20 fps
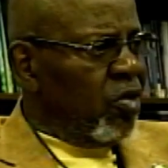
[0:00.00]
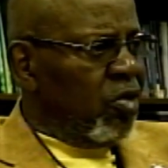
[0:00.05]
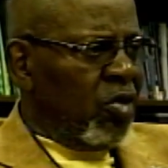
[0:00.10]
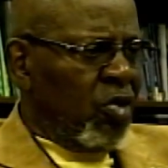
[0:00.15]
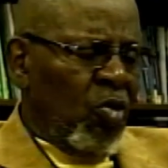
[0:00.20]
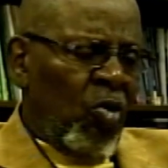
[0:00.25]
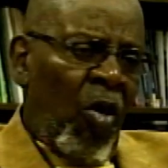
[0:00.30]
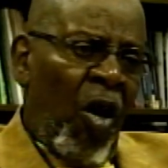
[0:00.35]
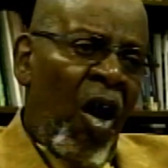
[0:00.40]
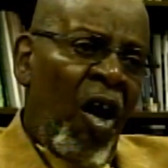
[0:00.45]

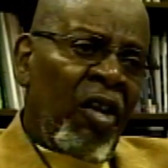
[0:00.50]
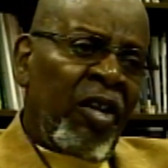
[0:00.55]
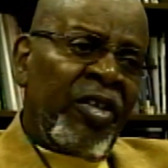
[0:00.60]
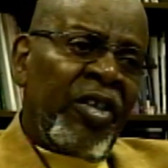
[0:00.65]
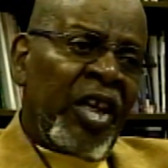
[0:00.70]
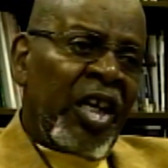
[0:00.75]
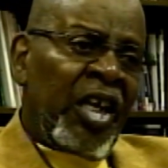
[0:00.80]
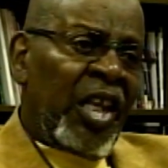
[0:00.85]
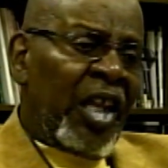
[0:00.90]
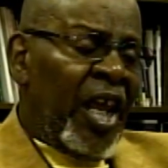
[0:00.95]
through all of
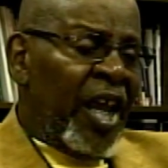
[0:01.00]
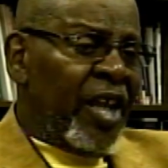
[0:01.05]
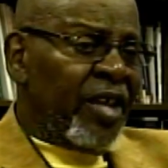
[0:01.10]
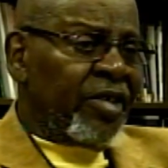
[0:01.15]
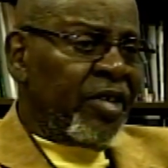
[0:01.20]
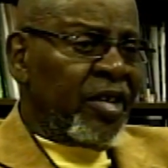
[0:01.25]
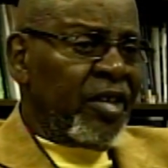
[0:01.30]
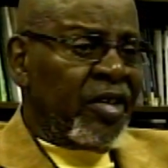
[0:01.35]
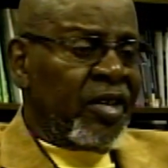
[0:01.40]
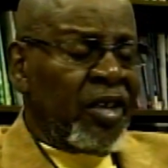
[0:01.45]
the
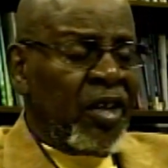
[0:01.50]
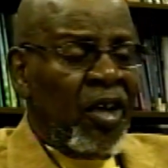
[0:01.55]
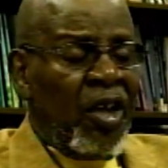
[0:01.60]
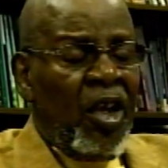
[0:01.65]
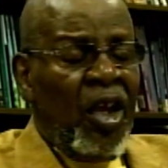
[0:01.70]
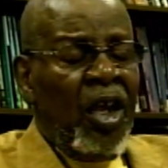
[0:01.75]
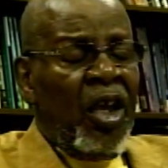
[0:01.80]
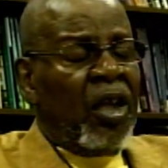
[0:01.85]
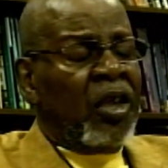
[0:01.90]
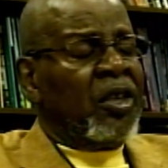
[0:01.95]
classes,
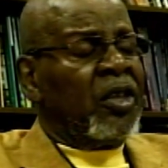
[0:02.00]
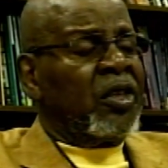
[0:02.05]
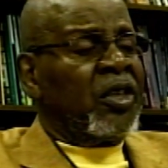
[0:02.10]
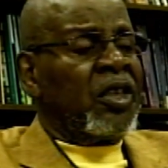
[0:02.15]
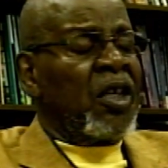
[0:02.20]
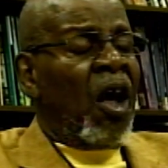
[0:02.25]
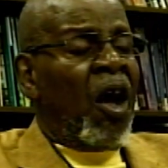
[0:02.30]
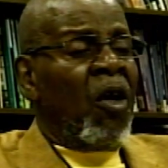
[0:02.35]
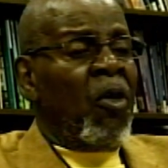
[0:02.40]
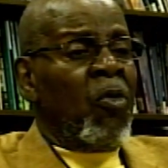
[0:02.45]

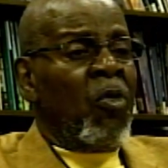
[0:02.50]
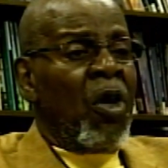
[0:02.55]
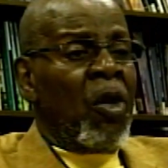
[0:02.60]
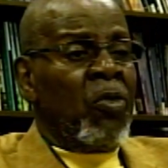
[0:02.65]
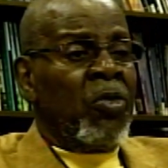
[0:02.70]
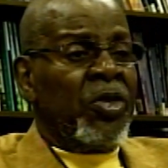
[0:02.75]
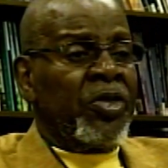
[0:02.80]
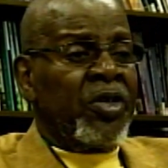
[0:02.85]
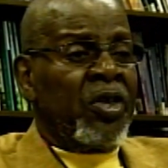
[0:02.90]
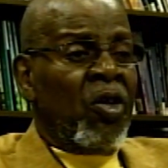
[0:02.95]
saw what
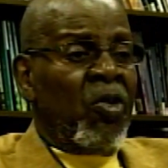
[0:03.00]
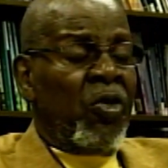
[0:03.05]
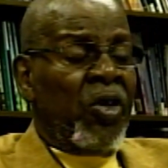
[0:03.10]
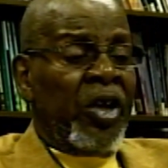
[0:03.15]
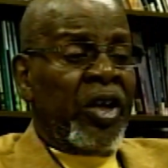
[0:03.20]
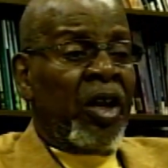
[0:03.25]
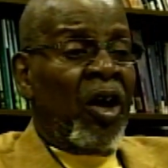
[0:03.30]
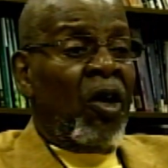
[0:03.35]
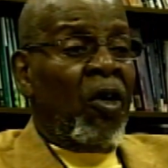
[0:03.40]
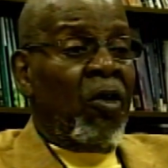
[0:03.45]
was
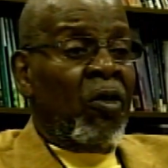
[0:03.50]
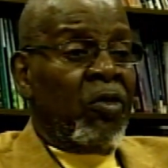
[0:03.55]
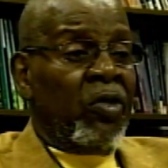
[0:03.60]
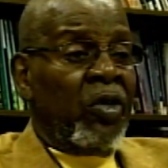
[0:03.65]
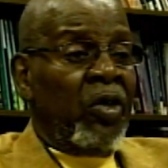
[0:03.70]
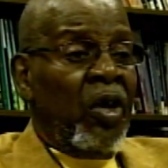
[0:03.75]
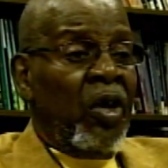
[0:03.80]
going on,